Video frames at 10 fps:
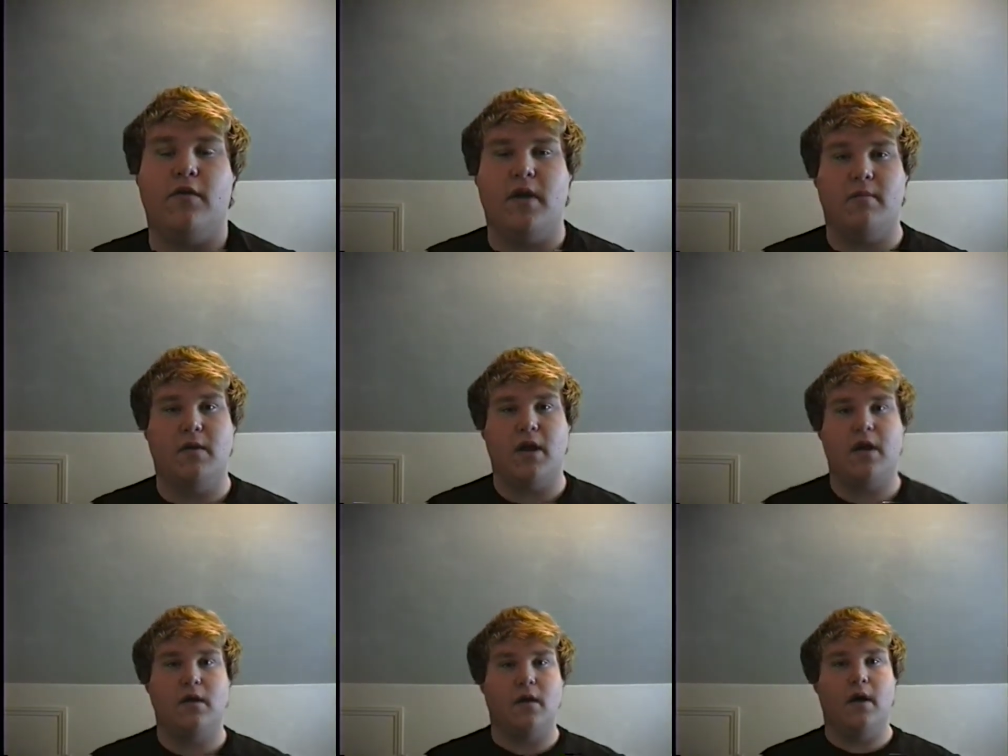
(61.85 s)
the
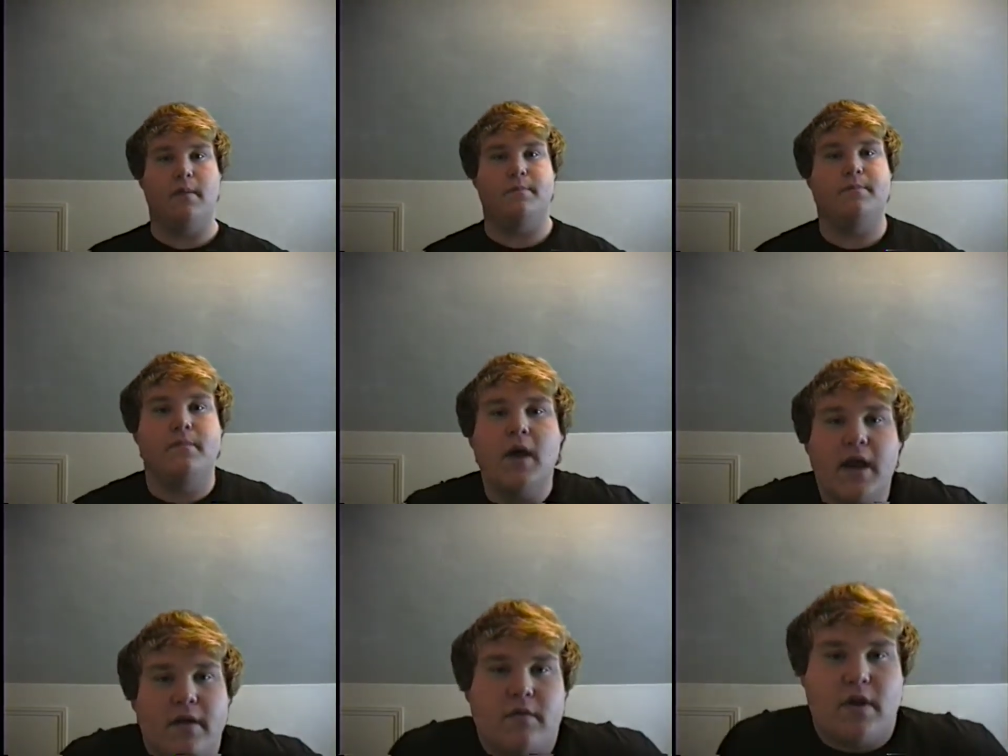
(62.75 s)
update, um, I
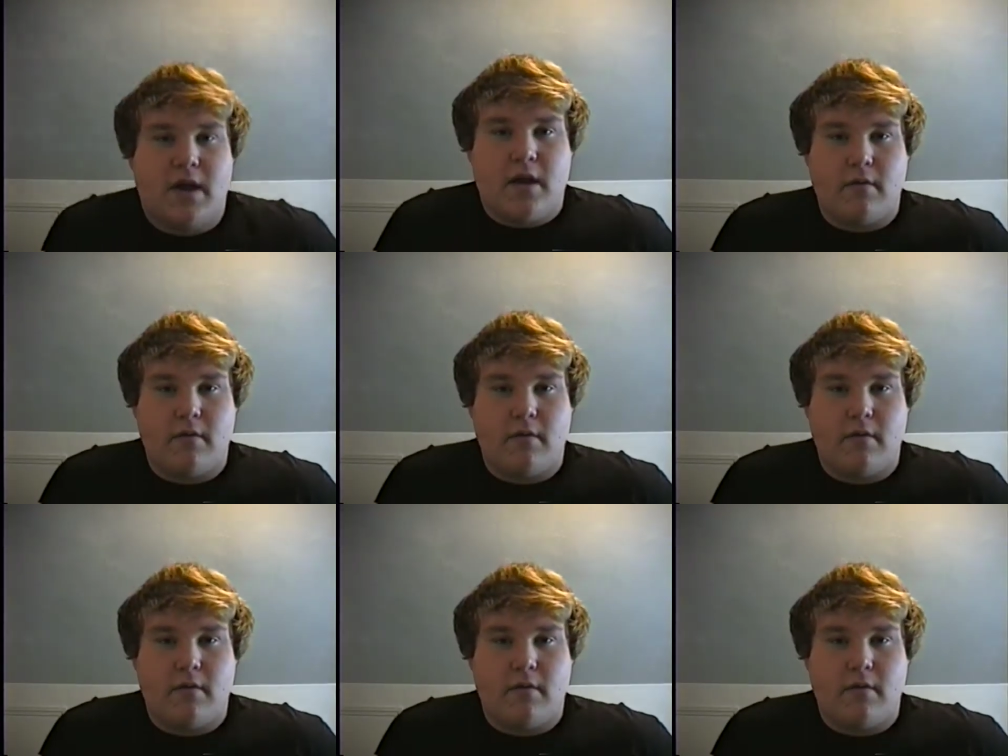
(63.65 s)
never did get